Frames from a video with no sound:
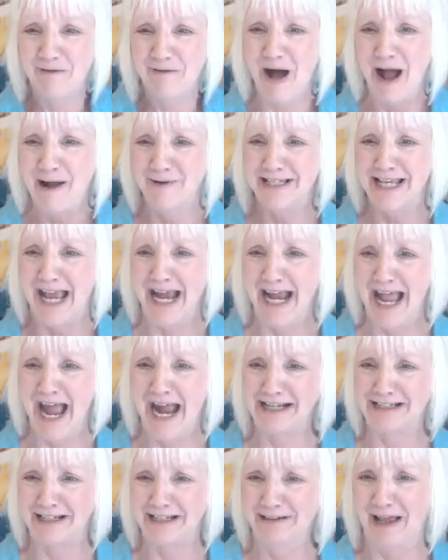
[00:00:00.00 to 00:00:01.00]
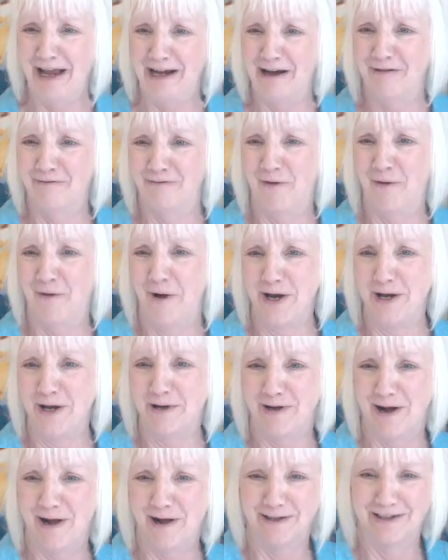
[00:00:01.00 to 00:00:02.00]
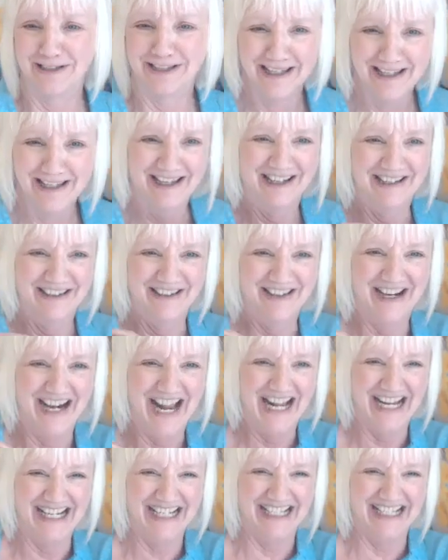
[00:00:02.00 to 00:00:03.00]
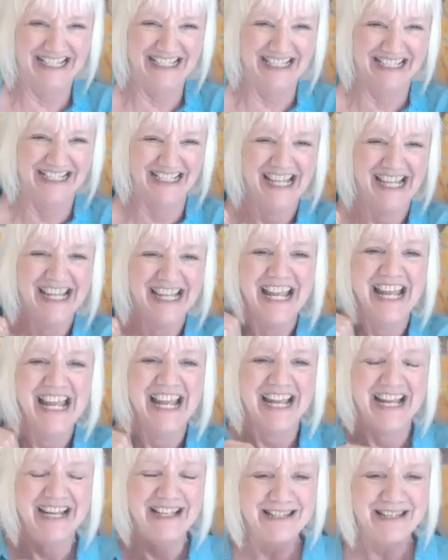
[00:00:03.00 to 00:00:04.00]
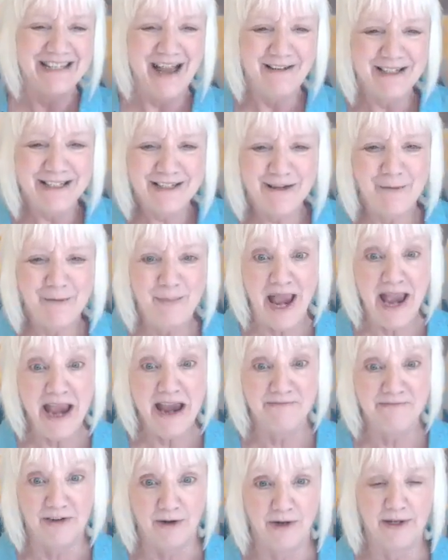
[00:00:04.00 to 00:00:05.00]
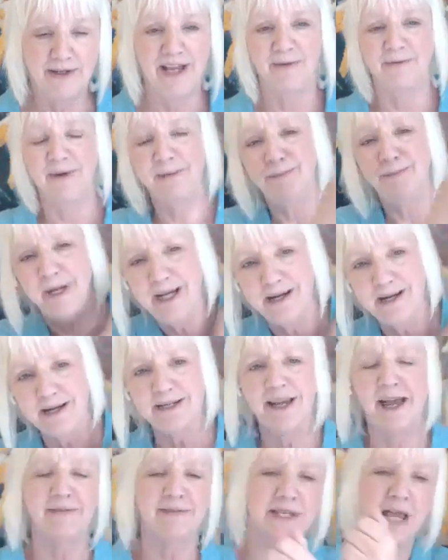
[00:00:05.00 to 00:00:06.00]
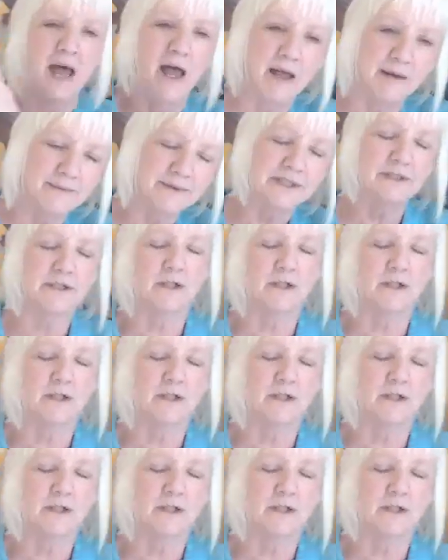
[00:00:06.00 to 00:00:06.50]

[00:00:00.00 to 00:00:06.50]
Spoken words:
Why was I acting like a 4-year-old? Right? And so it's so painful. And then we beat ourselves up